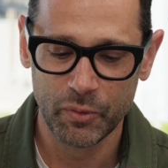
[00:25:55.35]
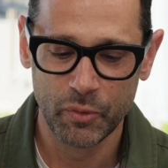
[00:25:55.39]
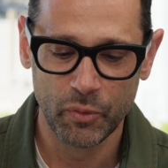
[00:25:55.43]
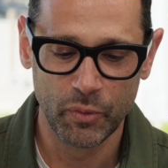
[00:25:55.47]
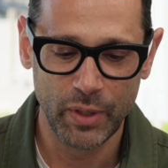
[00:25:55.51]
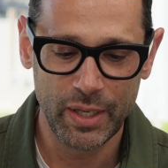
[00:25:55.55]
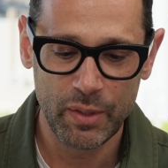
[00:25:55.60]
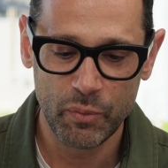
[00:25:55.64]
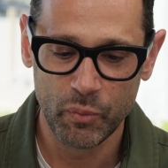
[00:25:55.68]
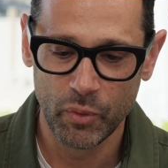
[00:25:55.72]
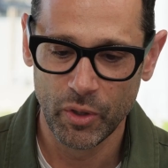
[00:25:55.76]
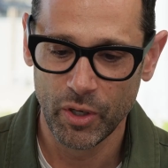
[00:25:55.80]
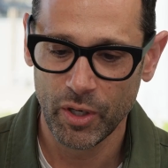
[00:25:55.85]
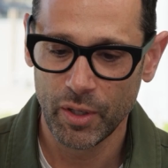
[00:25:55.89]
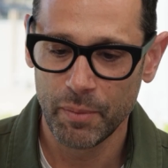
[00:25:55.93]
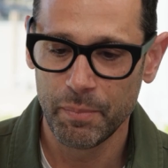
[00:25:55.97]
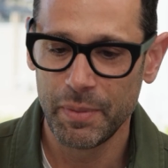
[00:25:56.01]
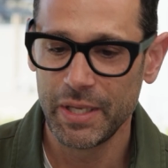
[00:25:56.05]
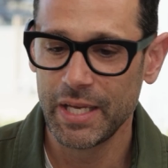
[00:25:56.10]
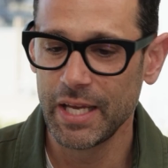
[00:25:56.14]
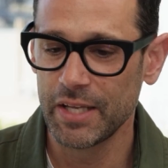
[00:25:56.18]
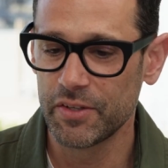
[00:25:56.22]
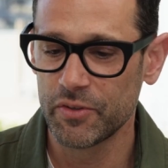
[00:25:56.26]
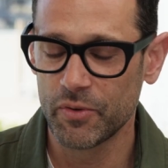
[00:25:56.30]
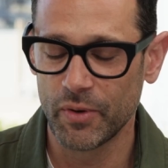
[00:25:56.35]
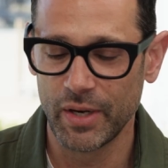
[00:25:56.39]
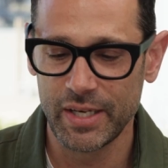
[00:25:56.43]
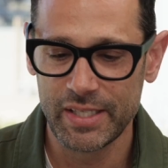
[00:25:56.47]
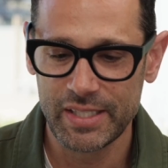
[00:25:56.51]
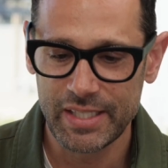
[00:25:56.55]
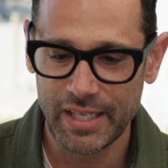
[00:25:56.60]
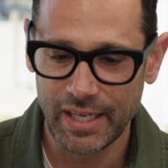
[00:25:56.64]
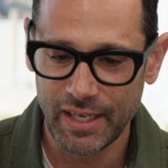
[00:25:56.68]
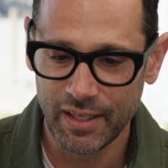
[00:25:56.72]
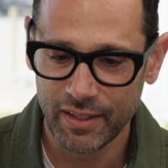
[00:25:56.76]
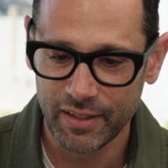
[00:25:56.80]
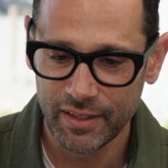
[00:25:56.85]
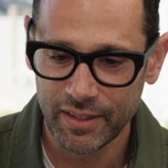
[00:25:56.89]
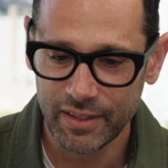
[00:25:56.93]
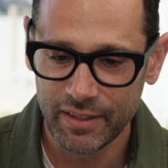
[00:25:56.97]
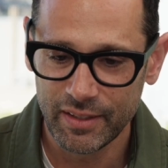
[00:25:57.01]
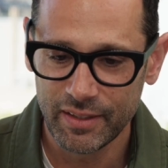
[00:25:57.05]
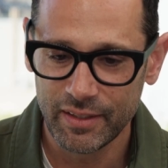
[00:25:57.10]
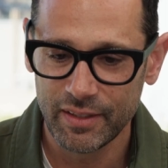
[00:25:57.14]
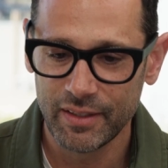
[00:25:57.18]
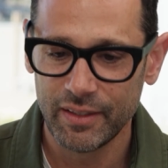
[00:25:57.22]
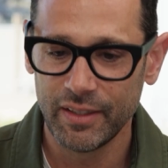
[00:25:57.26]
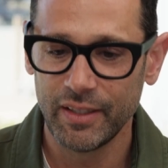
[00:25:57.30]
great work begets great
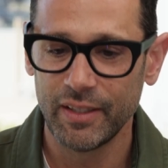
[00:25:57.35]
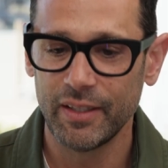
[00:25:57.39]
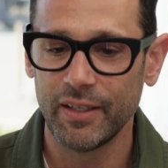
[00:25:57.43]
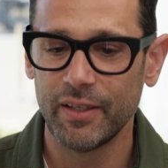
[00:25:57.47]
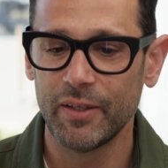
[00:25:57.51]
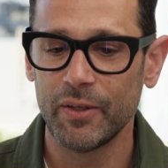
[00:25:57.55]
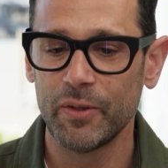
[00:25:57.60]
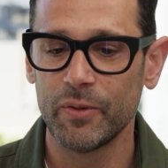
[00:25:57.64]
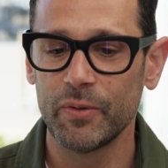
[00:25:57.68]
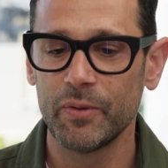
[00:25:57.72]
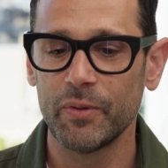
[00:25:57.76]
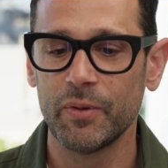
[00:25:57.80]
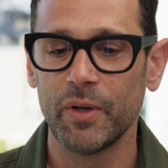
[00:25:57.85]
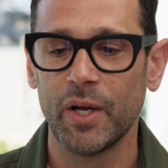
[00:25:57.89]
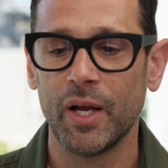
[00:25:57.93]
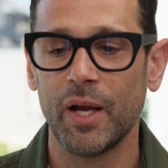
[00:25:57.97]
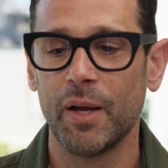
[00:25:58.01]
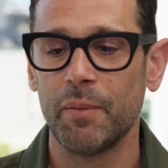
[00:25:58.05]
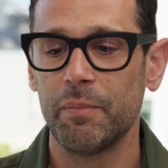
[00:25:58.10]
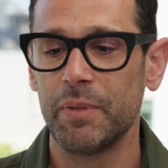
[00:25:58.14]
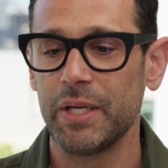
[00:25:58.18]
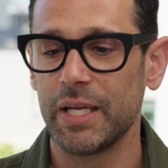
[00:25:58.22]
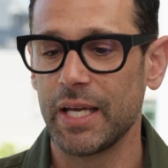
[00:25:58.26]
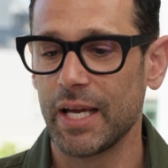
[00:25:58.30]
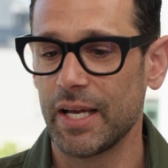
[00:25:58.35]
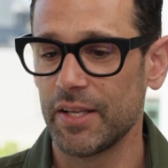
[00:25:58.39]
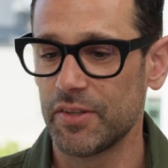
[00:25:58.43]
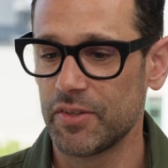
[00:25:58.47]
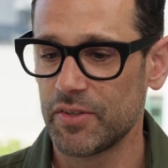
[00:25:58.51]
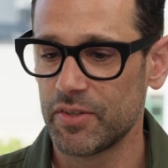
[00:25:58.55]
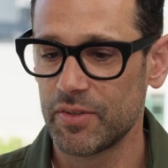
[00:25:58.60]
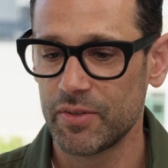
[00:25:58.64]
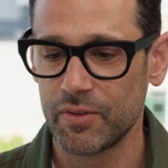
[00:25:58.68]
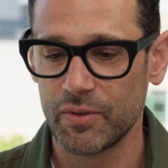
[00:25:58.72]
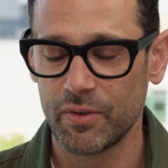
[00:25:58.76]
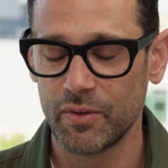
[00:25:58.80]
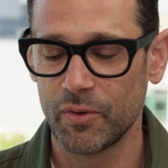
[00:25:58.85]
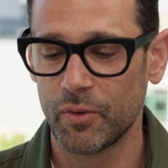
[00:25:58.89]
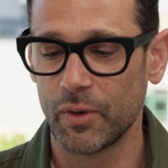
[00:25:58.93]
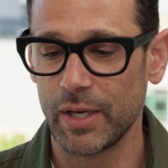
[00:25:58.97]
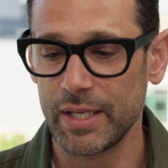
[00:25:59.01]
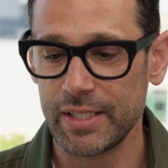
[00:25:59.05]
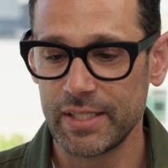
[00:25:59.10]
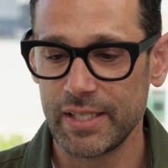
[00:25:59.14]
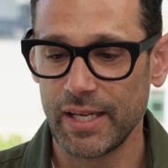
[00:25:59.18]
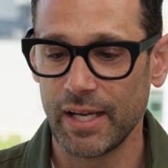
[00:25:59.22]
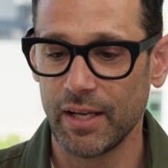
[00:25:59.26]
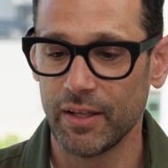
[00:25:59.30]
talent, begets
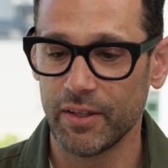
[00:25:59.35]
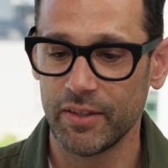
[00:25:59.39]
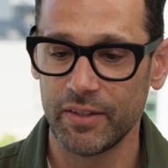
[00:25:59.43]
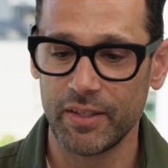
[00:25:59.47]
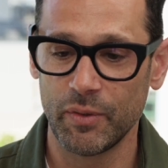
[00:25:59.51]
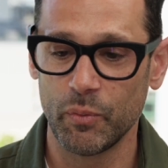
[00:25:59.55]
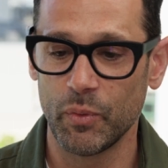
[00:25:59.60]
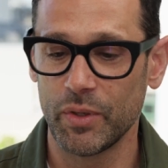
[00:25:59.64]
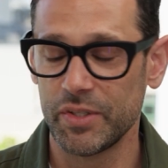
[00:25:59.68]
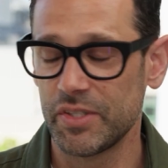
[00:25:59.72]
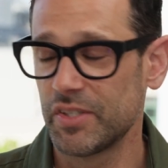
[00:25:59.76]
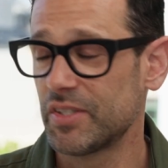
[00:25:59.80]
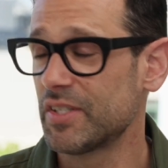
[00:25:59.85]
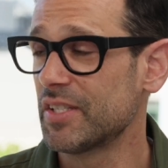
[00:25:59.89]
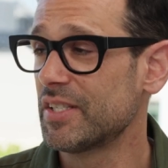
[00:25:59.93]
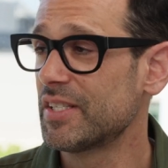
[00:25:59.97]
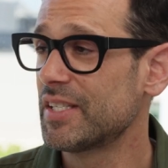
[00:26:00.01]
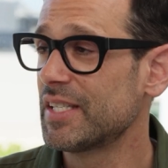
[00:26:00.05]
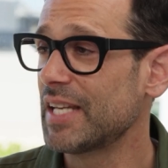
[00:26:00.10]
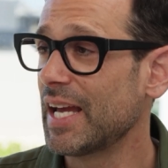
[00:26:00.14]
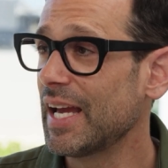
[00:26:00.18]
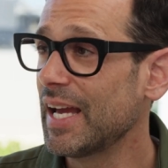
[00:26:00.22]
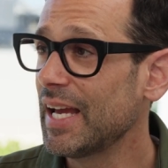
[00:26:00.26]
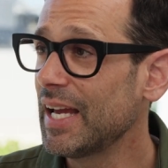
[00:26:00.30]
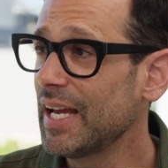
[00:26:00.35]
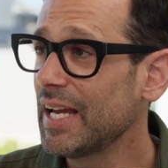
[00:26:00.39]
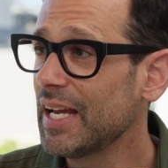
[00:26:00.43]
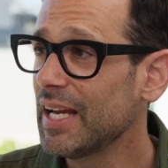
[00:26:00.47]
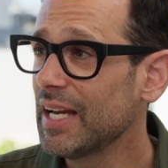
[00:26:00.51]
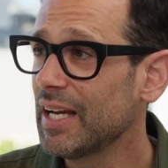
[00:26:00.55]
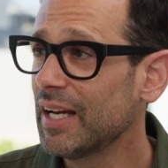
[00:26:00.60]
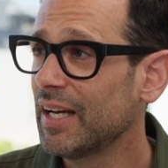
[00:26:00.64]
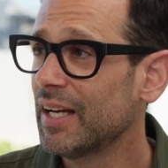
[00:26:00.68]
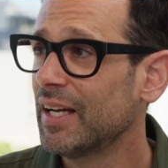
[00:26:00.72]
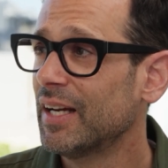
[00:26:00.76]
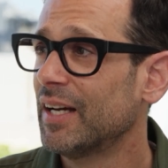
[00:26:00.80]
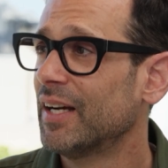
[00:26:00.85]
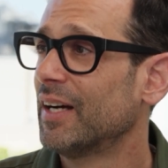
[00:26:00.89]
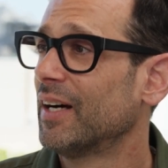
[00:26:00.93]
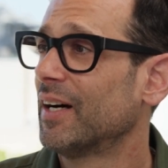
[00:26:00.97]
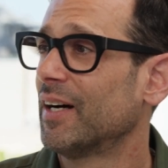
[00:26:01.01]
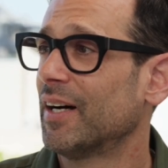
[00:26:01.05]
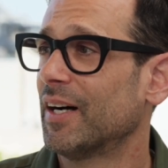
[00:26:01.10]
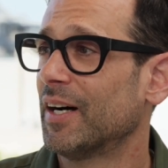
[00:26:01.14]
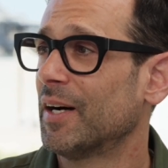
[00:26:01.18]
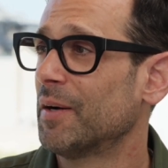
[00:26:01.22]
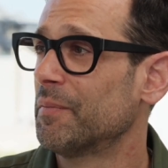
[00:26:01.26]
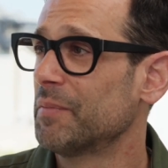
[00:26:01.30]
great talent that wants to stay.
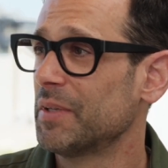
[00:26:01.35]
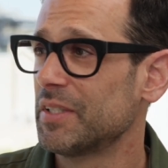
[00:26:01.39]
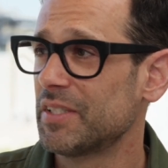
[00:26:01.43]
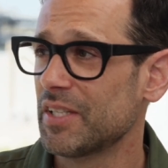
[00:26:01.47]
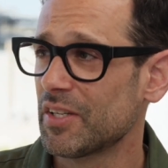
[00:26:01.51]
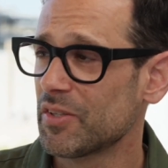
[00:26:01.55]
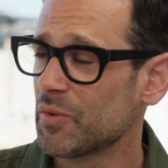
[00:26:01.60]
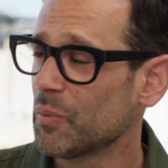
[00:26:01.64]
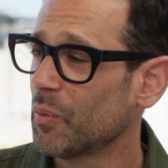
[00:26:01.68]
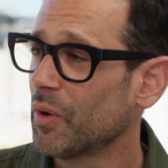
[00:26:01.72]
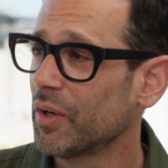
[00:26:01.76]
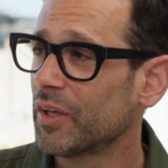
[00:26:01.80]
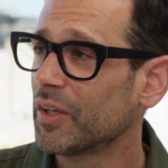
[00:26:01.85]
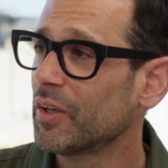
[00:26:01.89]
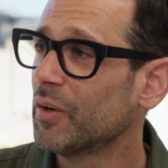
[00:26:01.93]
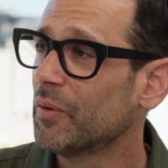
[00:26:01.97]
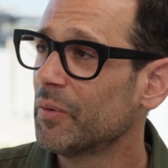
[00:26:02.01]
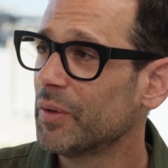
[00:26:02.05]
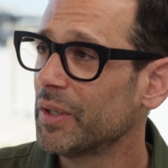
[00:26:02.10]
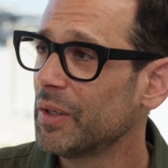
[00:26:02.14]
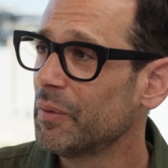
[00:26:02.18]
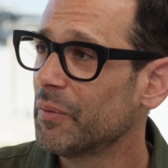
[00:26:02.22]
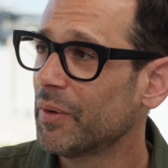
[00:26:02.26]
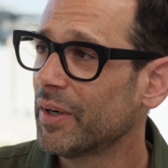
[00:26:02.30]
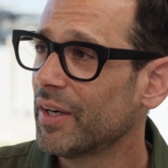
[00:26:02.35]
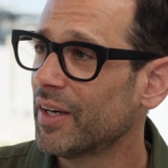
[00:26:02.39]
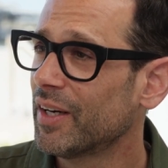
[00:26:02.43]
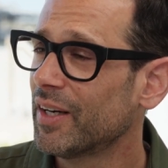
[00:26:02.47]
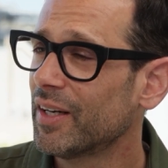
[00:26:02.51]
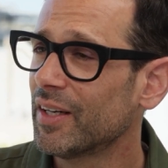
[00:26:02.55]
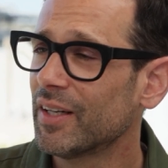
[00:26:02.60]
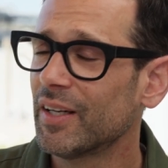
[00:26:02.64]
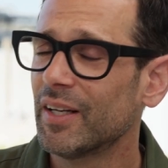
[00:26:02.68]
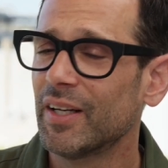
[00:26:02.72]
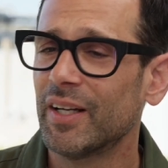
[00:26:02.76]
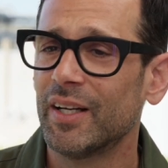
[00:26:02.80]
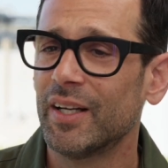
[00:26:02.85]
It doesn't want to go anywhere.